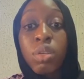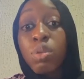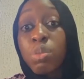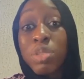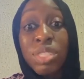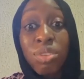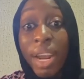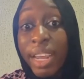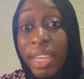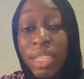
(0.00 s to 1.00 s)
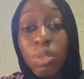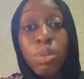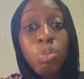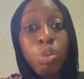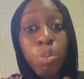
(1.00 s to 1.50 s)
could be dry,
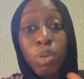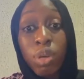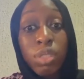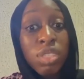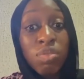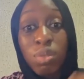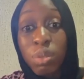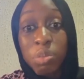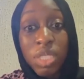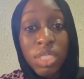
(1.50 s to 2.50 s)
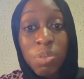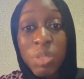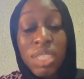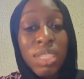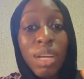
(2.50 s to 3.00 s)
could be productive, you could be
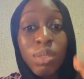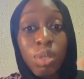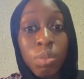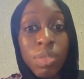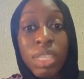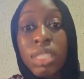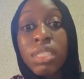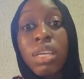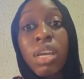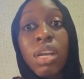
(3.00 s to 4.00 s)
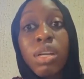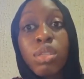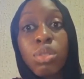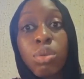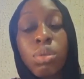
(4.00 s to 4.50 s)
spitting out something.
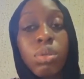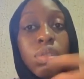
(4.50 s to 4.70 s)
So